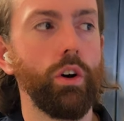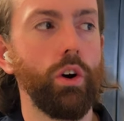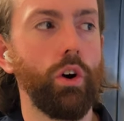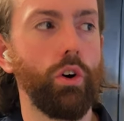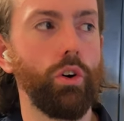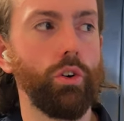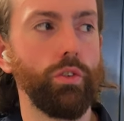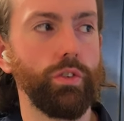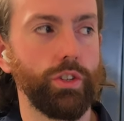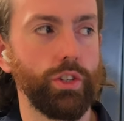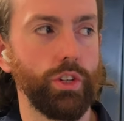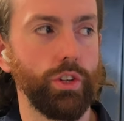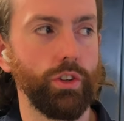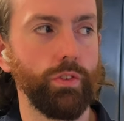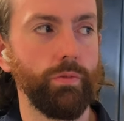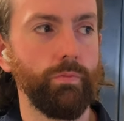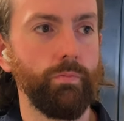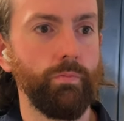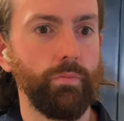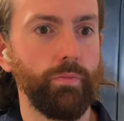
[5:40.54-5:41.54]
All of a
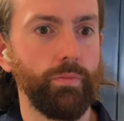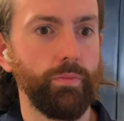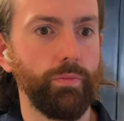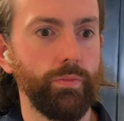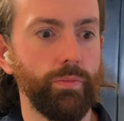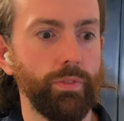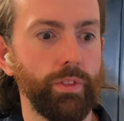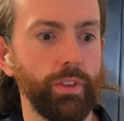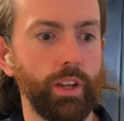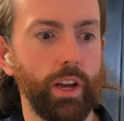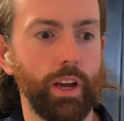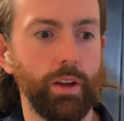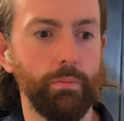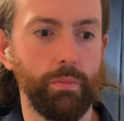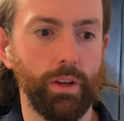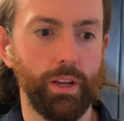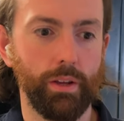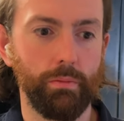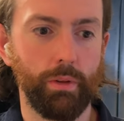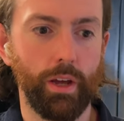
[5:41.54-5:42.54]
sudden, I'm
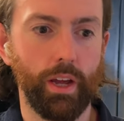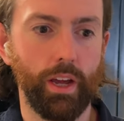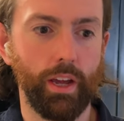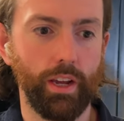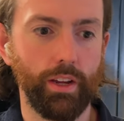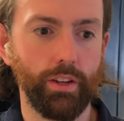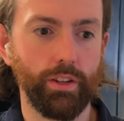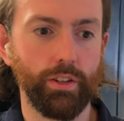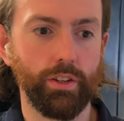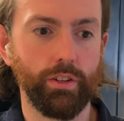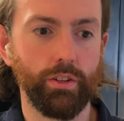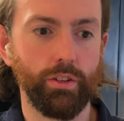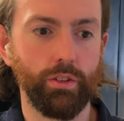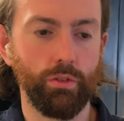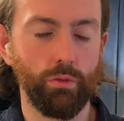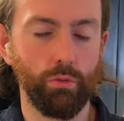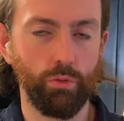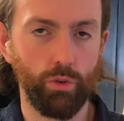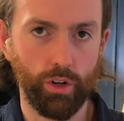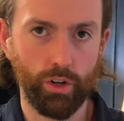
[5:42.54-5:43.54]
being paid
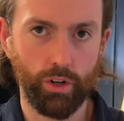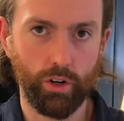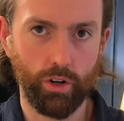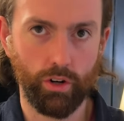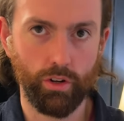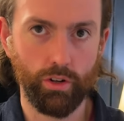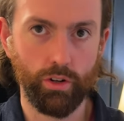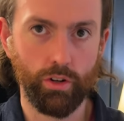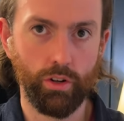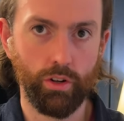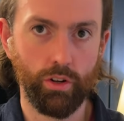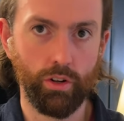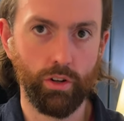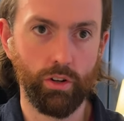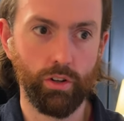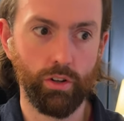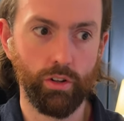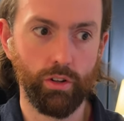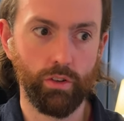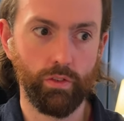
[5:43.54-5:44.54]
1 hour
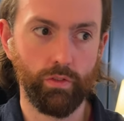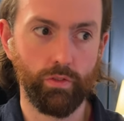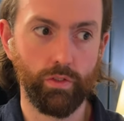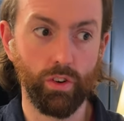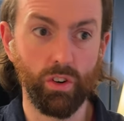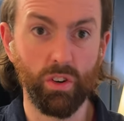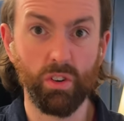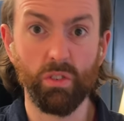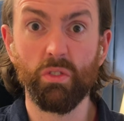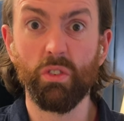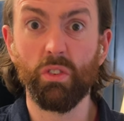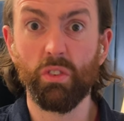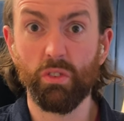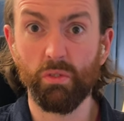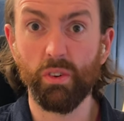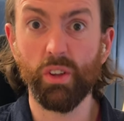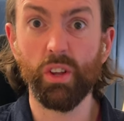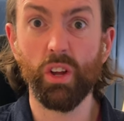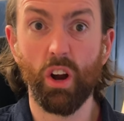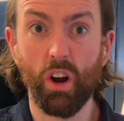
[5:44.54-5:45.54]
for
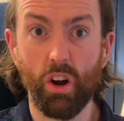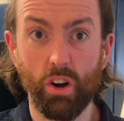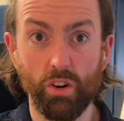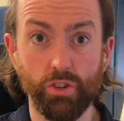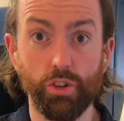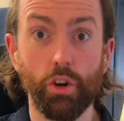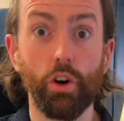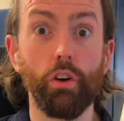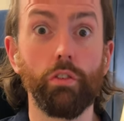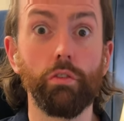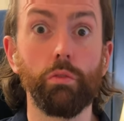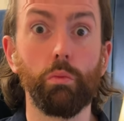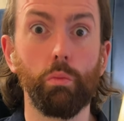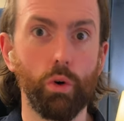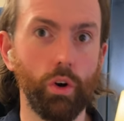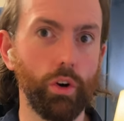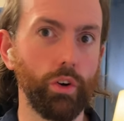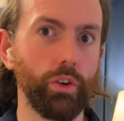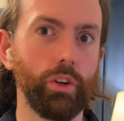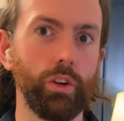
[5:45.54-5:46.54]
3 hours off
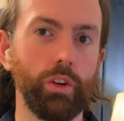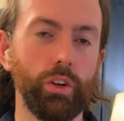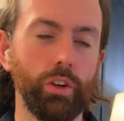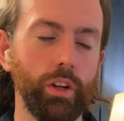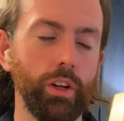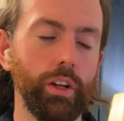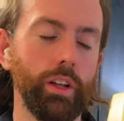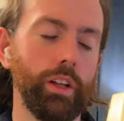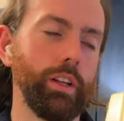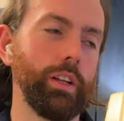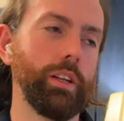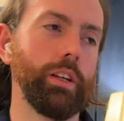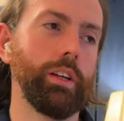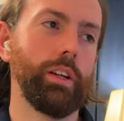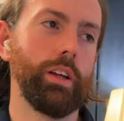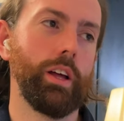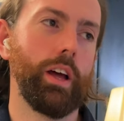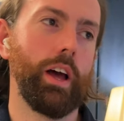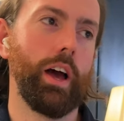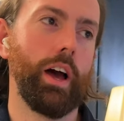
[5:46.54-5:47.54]
work.
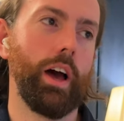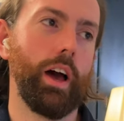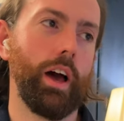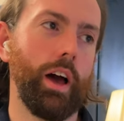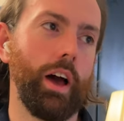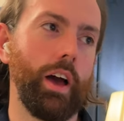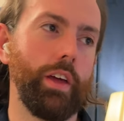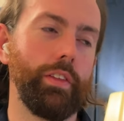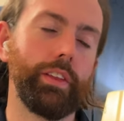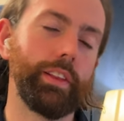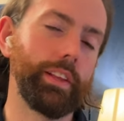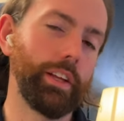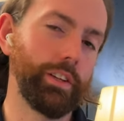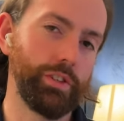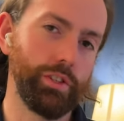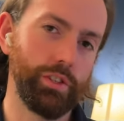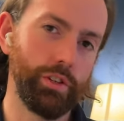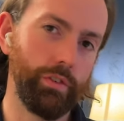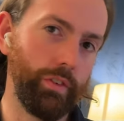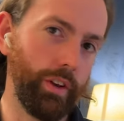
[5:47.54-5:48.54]
I think that's
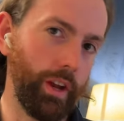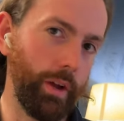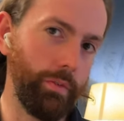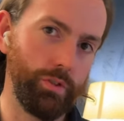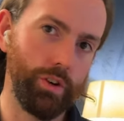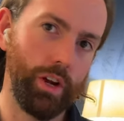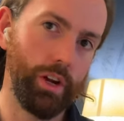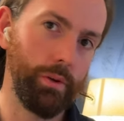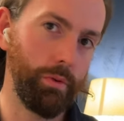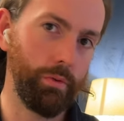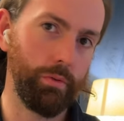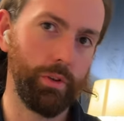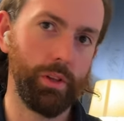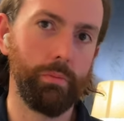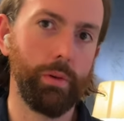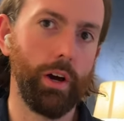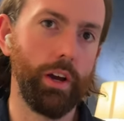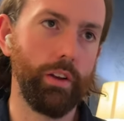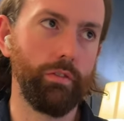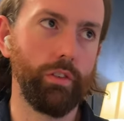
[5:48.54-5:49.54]
just something I'm trying to be really
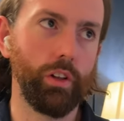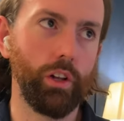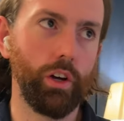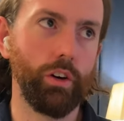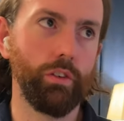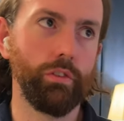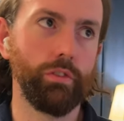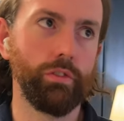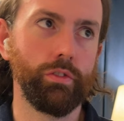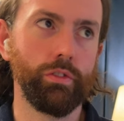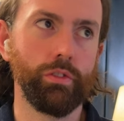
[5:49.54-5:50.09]
mindful of.